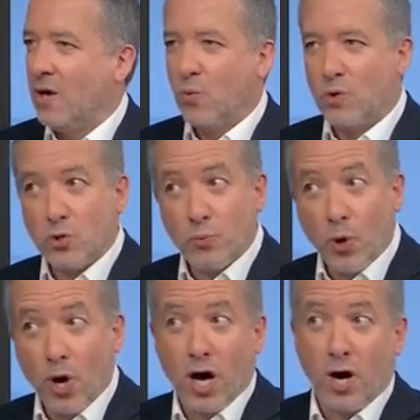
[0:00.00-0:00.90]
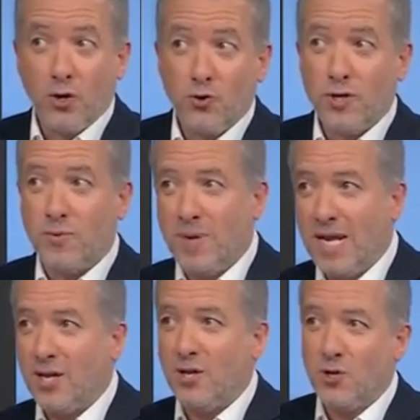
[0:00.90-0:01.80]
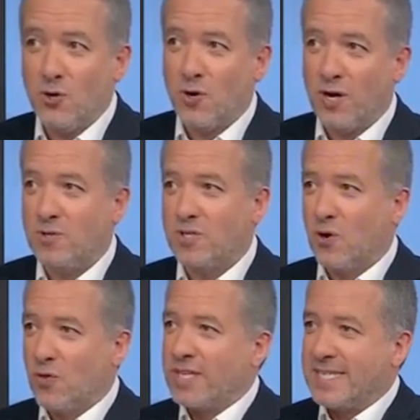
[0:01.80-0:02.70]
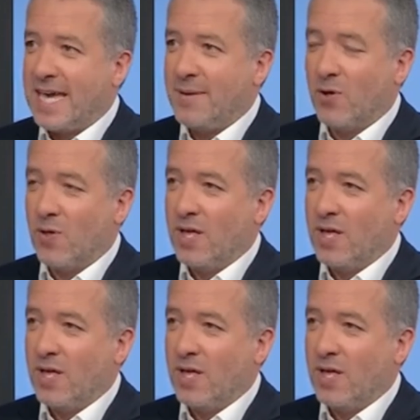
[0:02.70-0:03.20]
were to put 100 million euros on the table